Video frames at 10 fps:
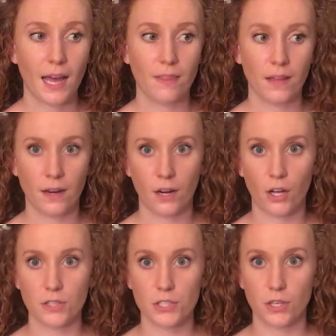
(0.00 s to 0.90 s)
And then
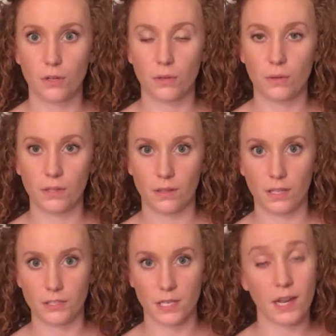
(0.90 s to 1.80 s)
also
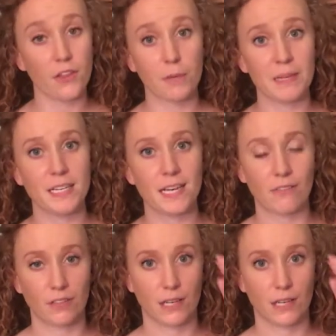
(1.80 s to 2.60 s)
there's another PDF